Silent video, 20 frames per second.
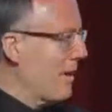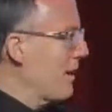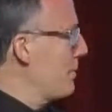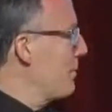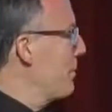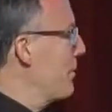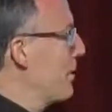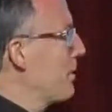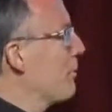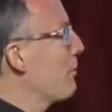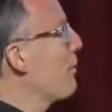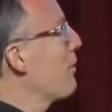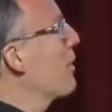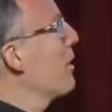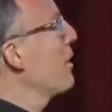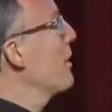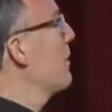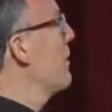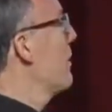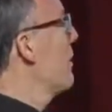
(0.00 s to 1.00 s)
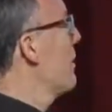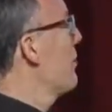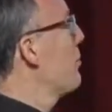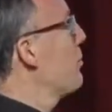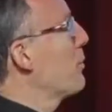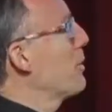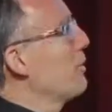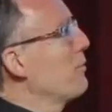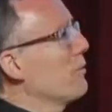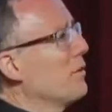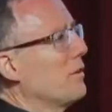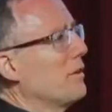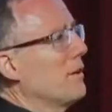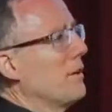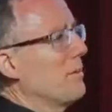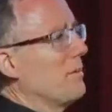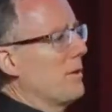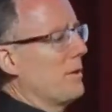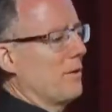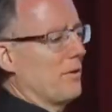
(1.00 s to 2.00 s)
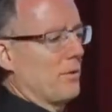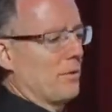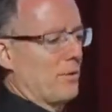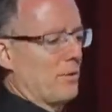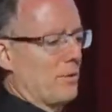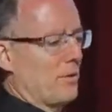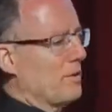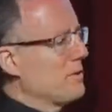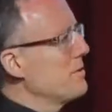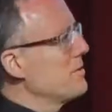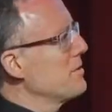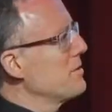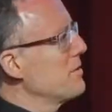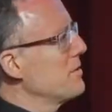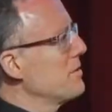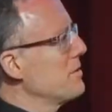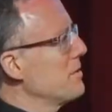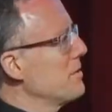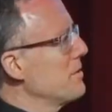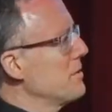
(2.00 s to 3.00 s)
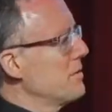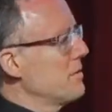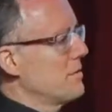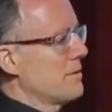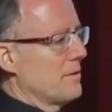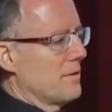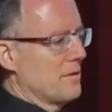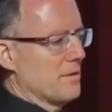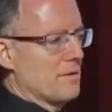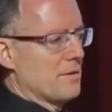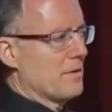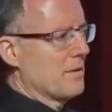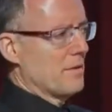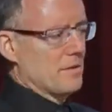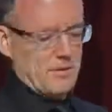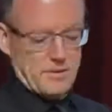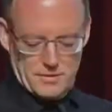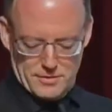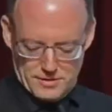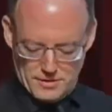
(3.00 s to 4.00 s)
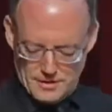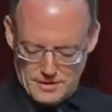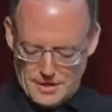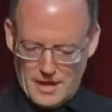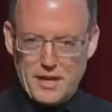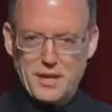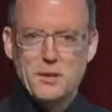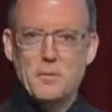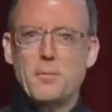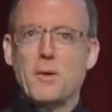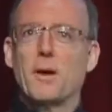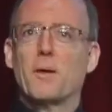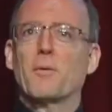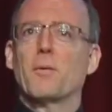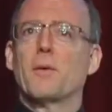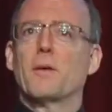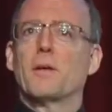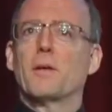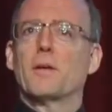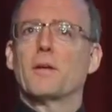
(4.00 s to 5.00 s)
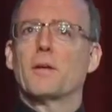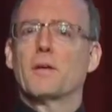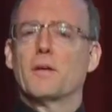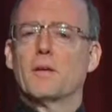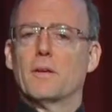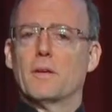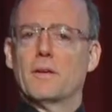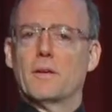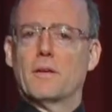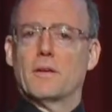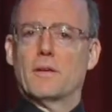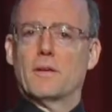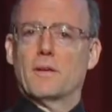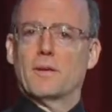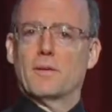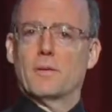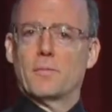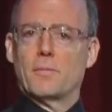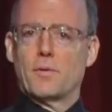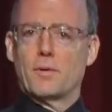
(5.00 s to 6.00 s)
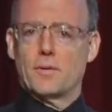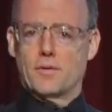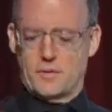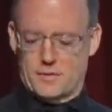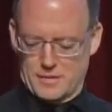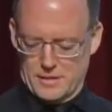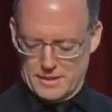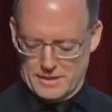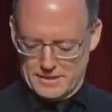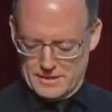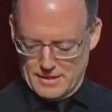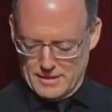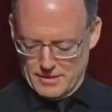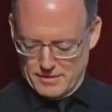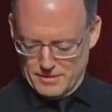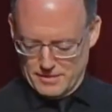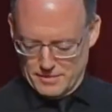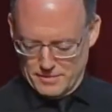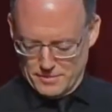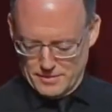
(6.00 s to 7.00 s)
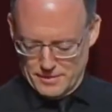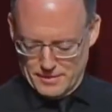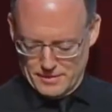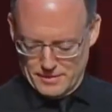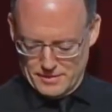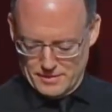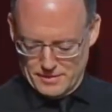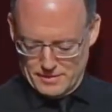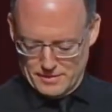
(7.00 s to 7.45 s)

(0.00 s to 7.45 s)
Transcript: try to play a very brief clip, but in order to see that, you might want to bring those lights down a little bit.